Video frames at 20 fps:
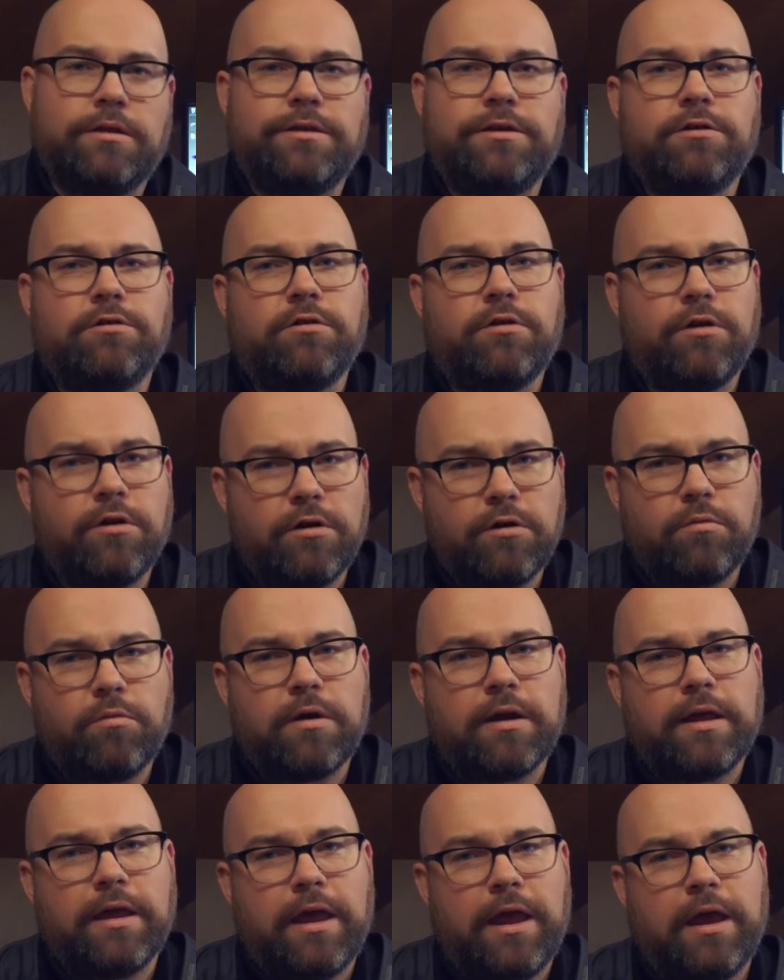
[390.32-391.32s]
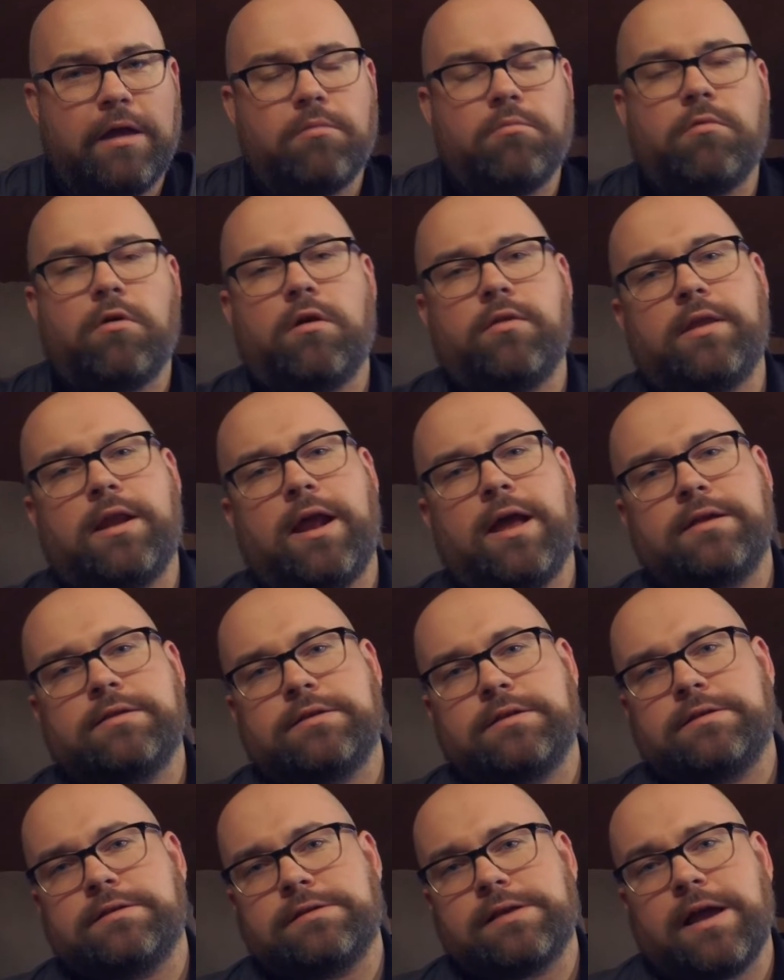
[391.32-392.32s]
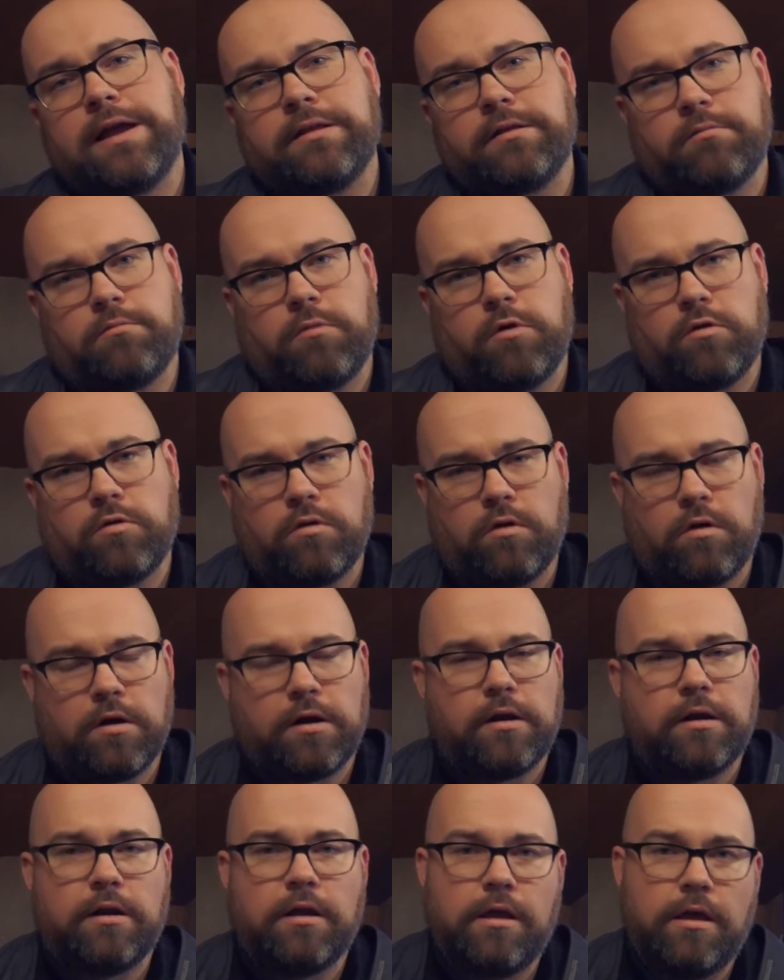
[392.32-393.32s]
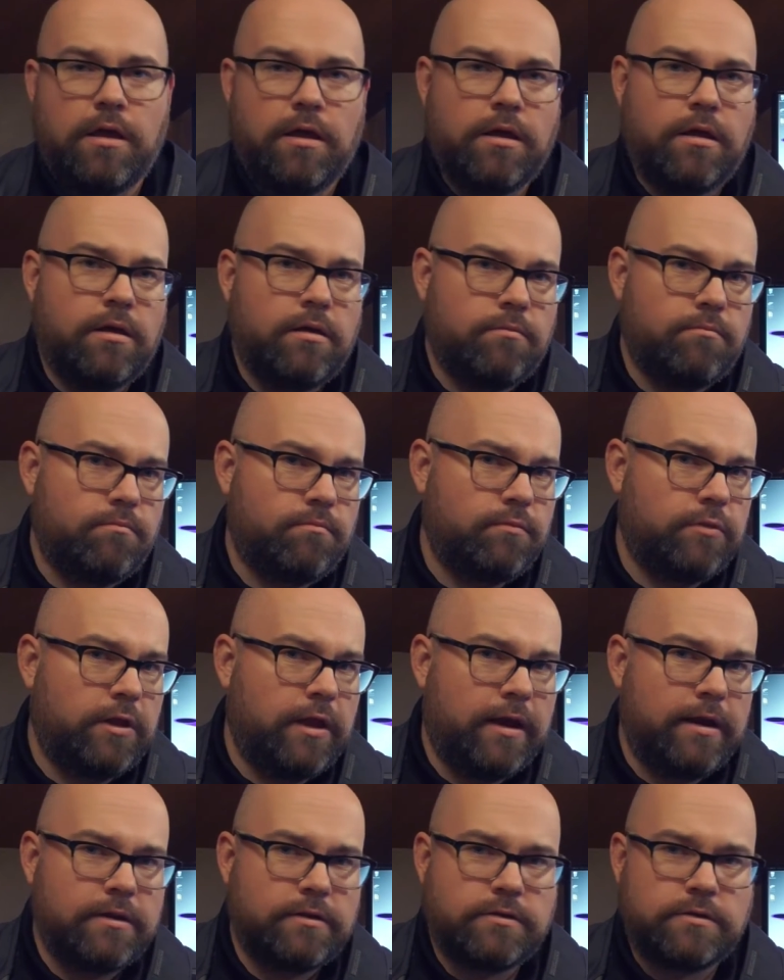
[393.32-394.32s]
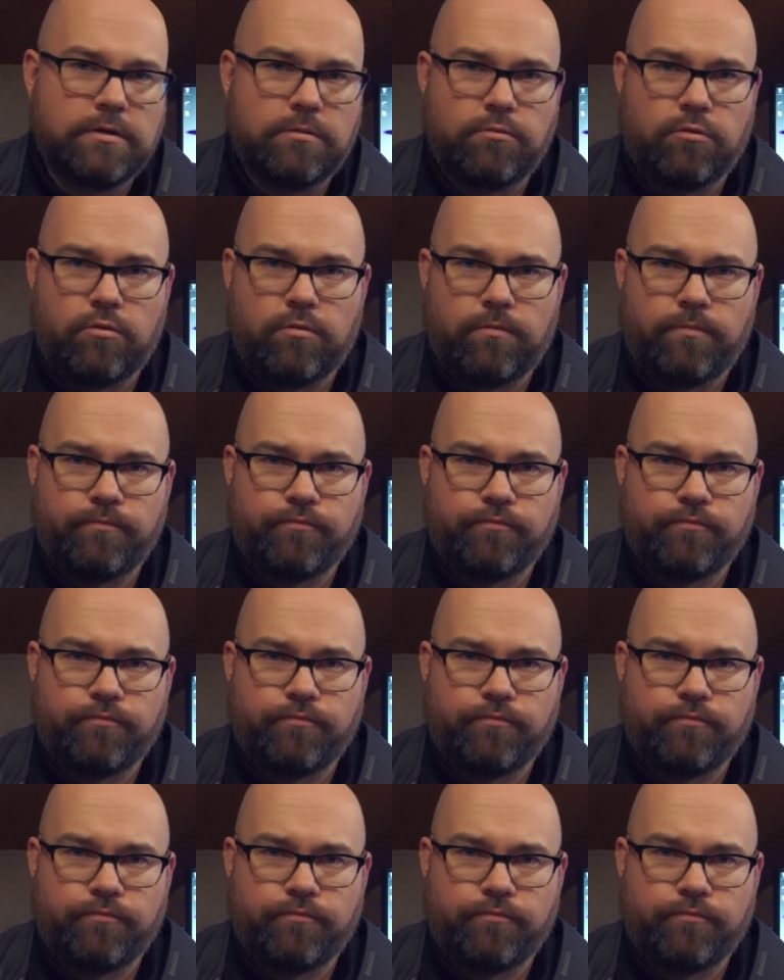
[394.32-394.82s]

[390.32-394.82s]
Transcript: you're going to want a camera that has a silent mode on it. Plain and simple.